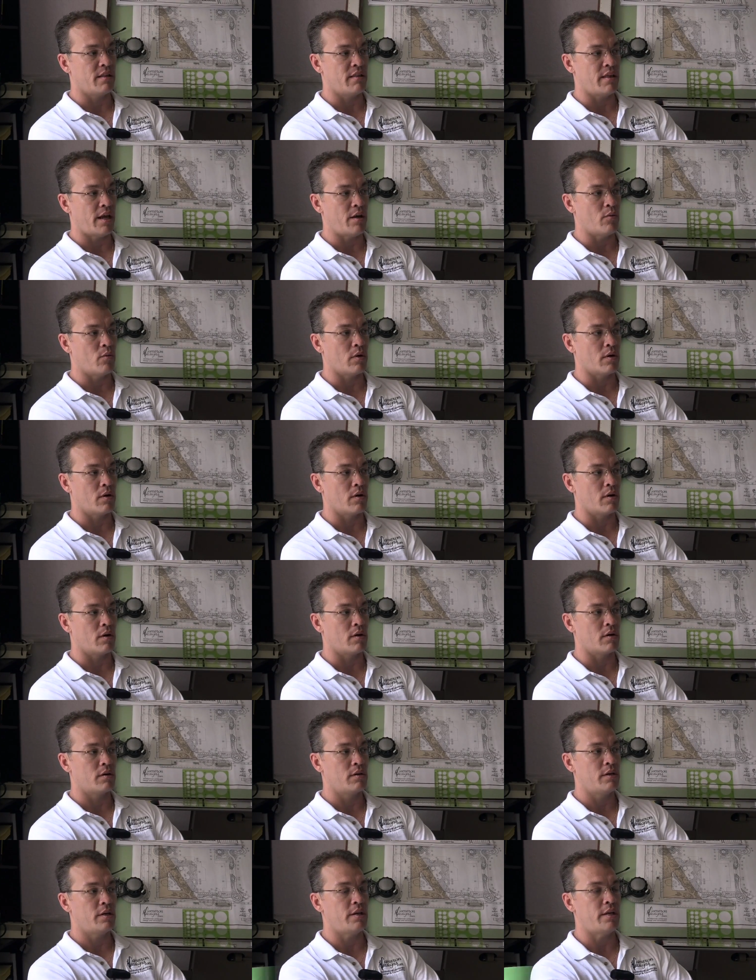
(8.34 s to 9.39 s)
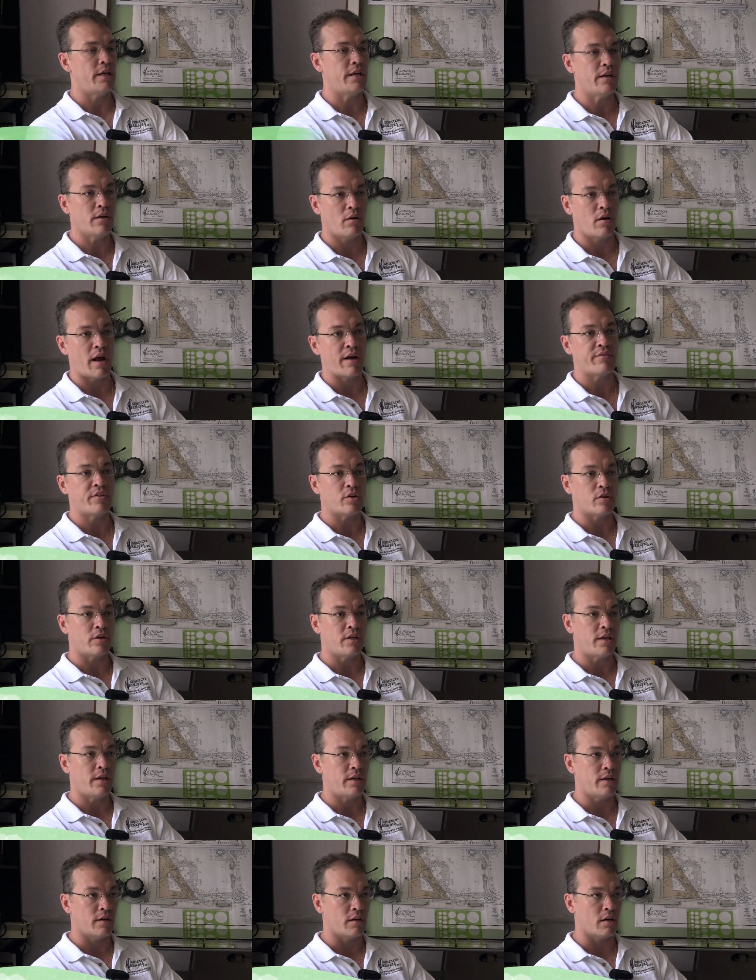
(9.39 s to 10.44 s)
they were, year after
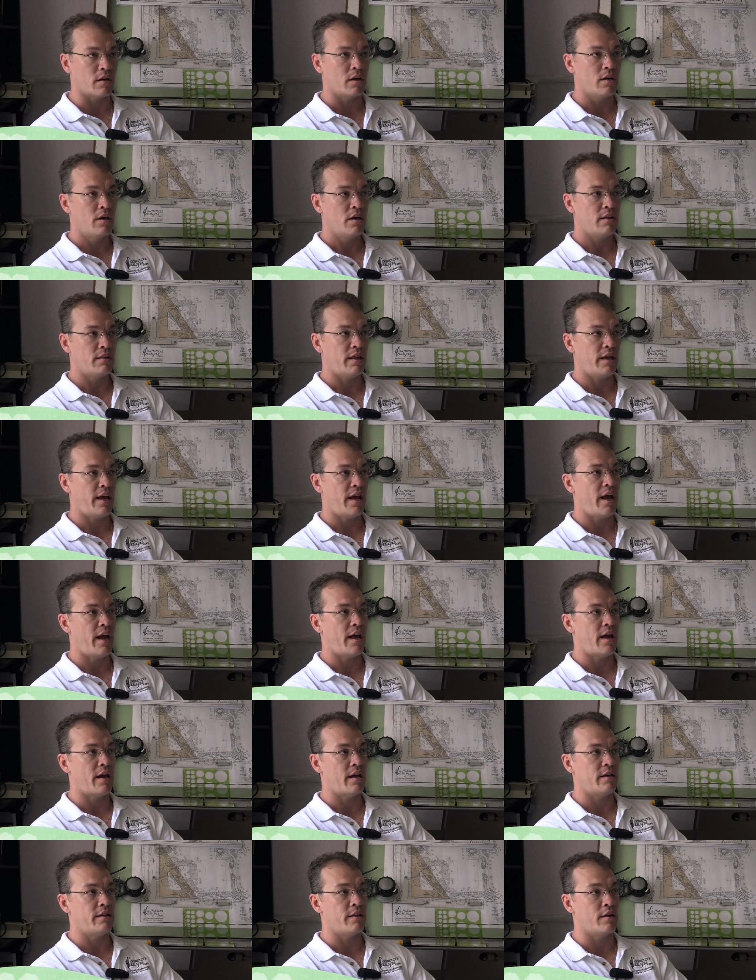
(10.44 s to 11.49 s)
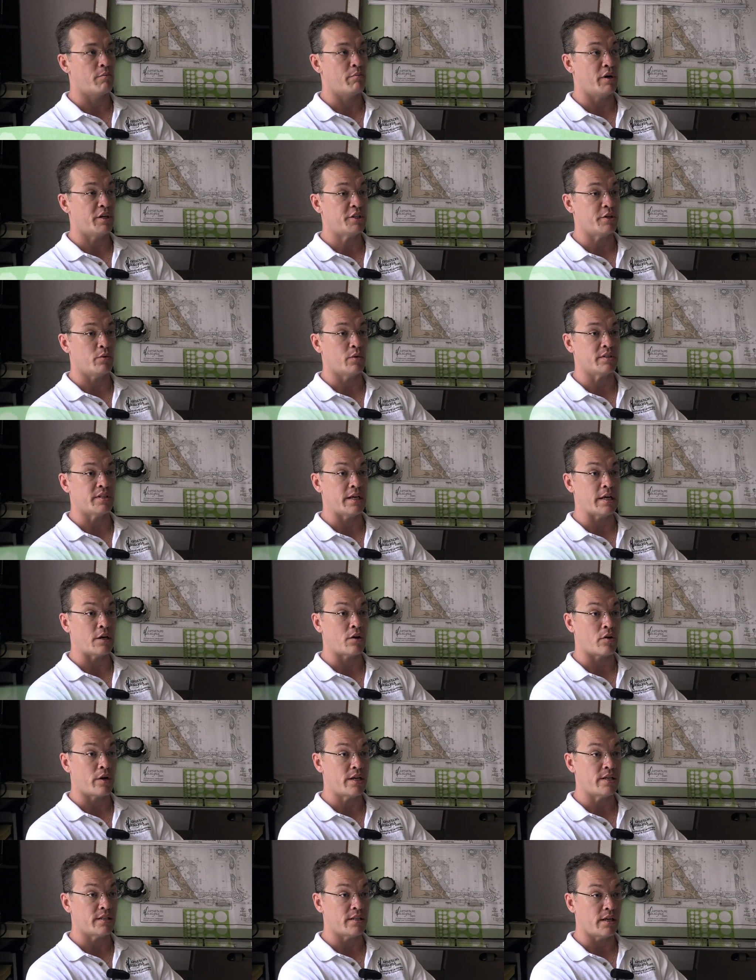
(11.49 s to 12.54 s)
year, their budget was
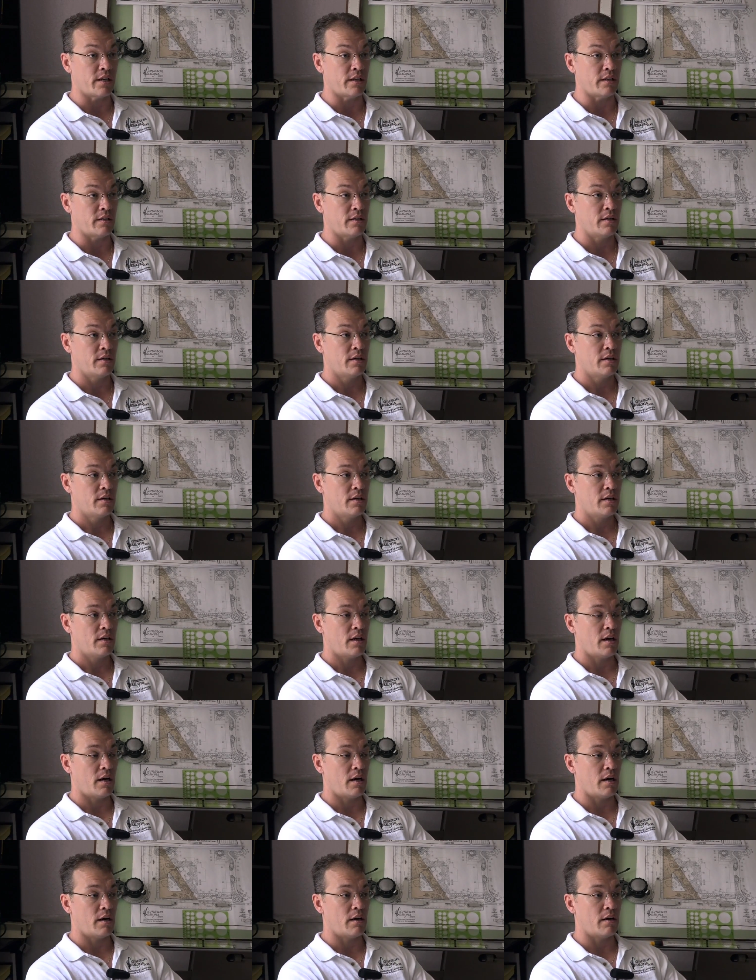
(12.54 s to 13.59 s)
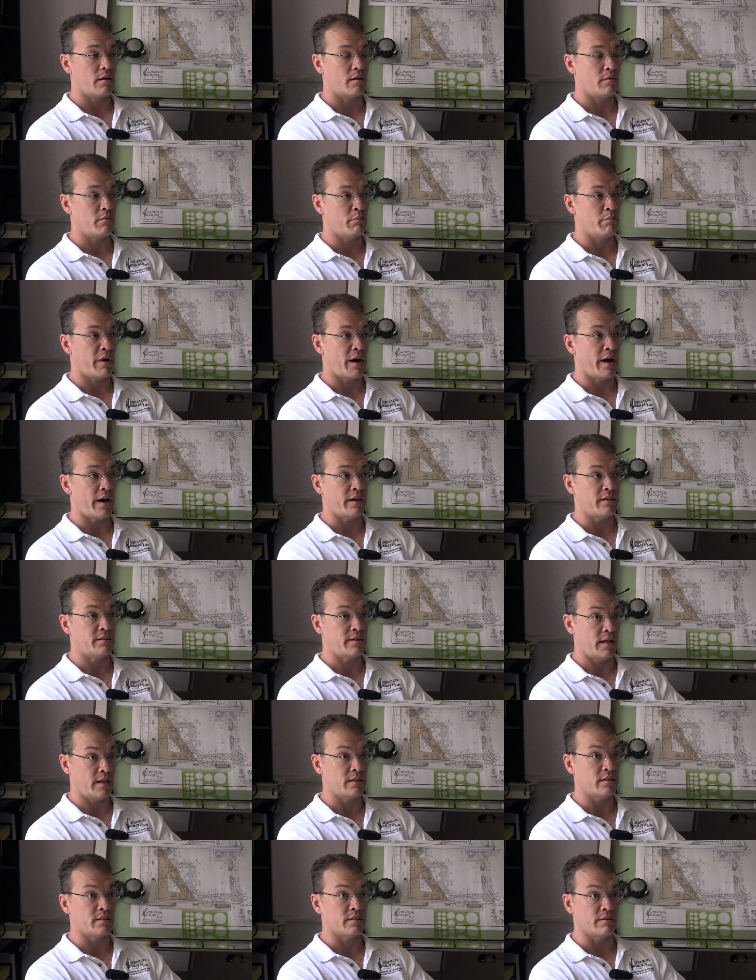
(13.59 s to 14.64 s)
increasing by
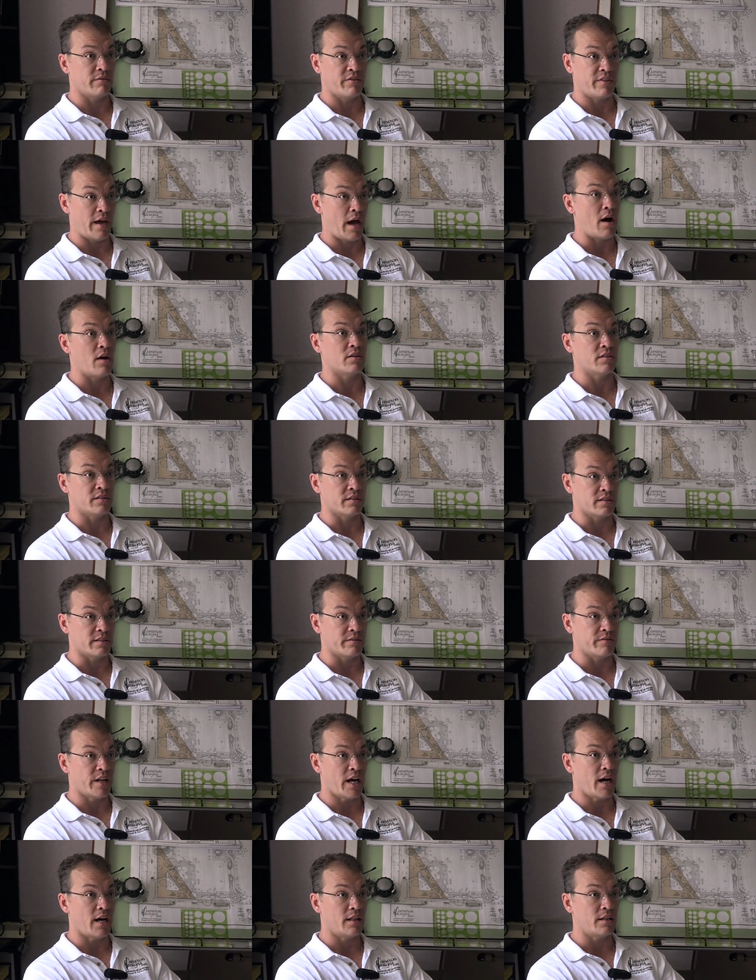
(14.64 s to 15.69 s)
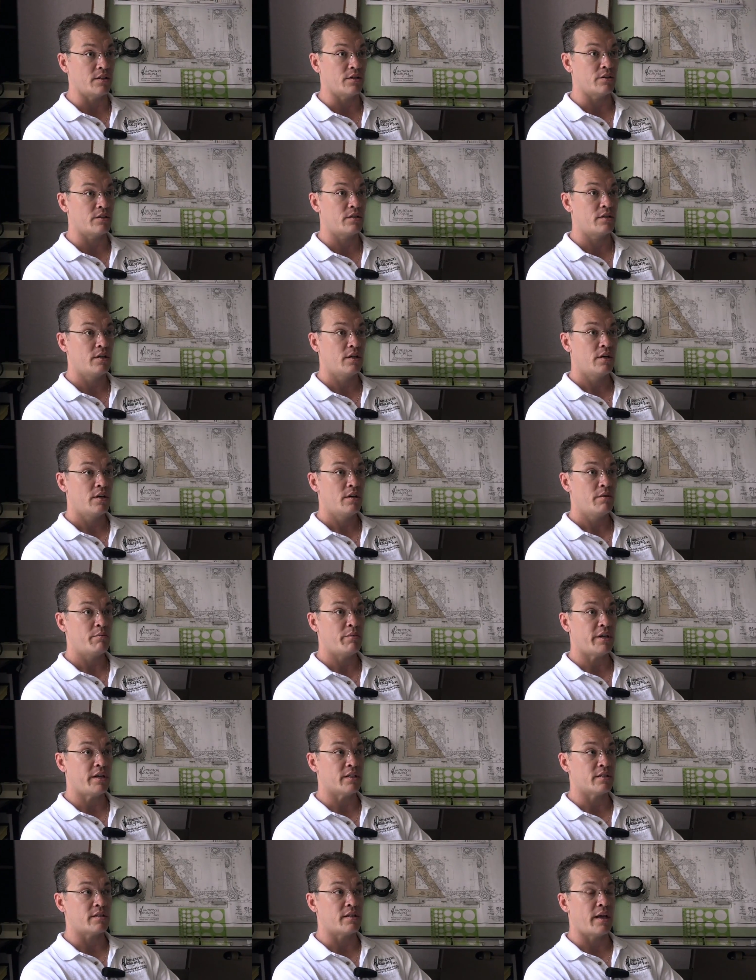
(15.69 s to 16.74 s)
tens of thousands of dollars
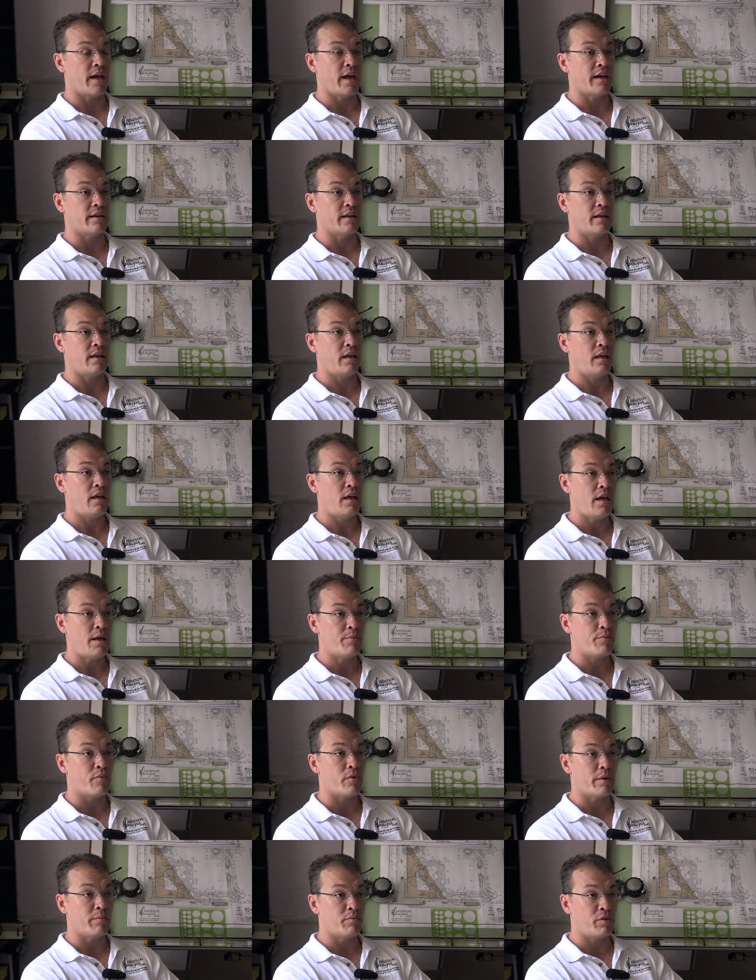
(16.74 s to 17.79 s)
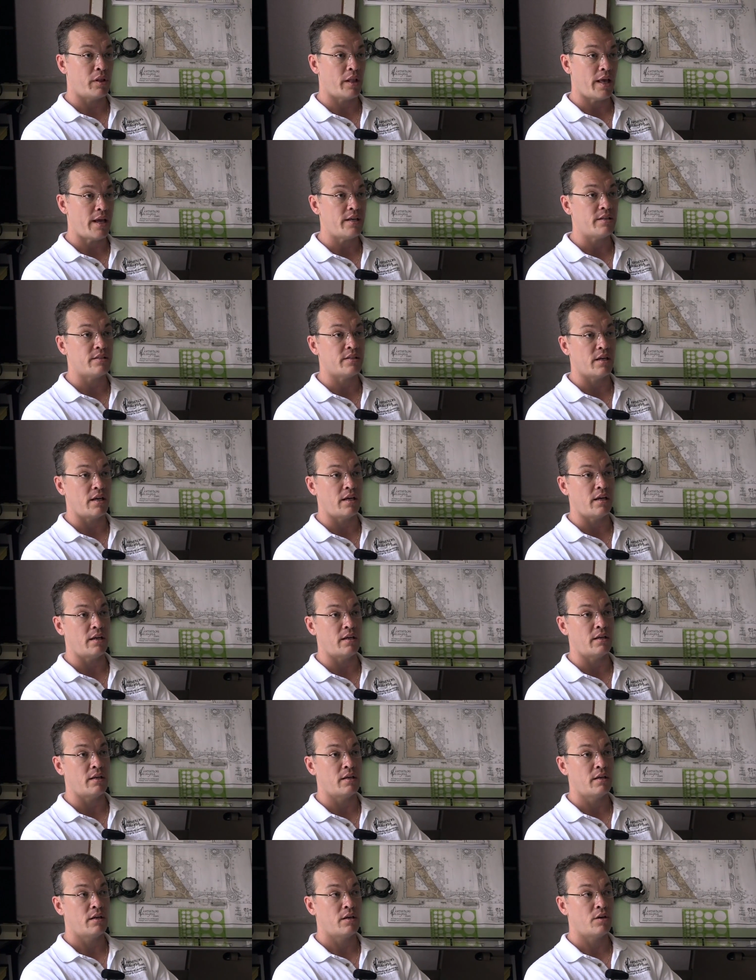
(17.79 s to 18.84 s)
because they had to keep
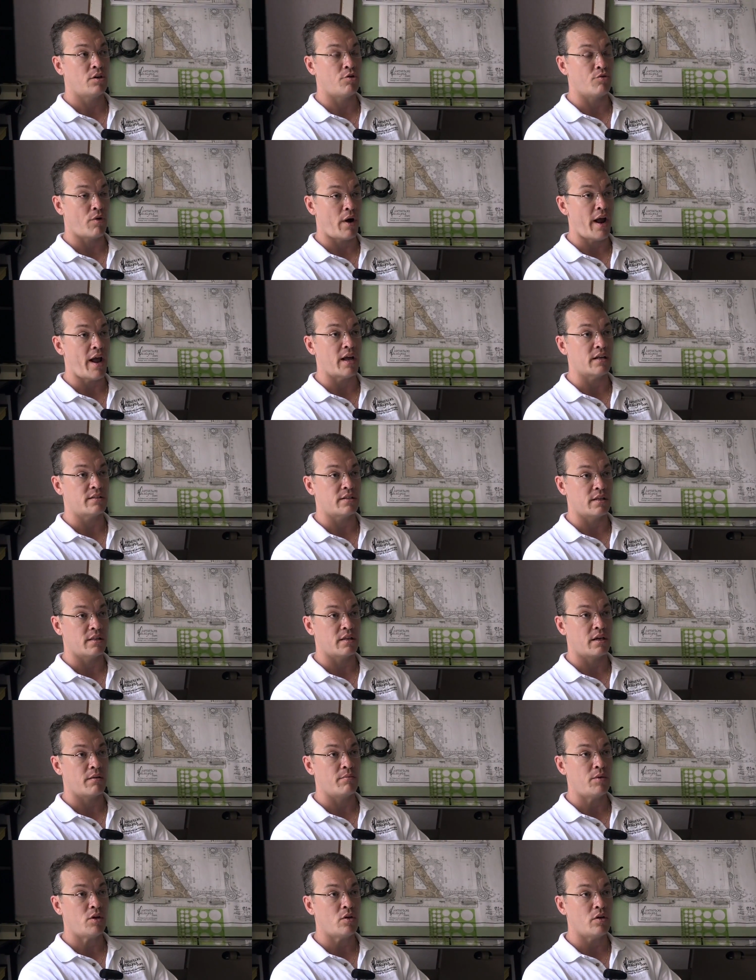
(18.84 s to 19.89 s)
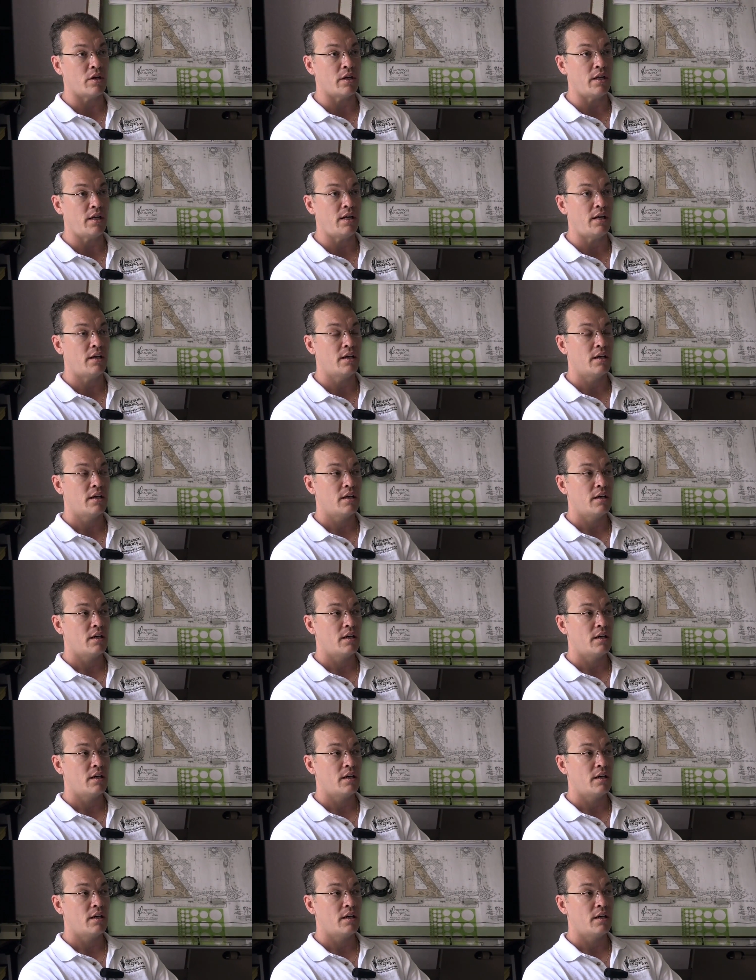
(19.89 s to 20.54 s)
replacing grass in the community.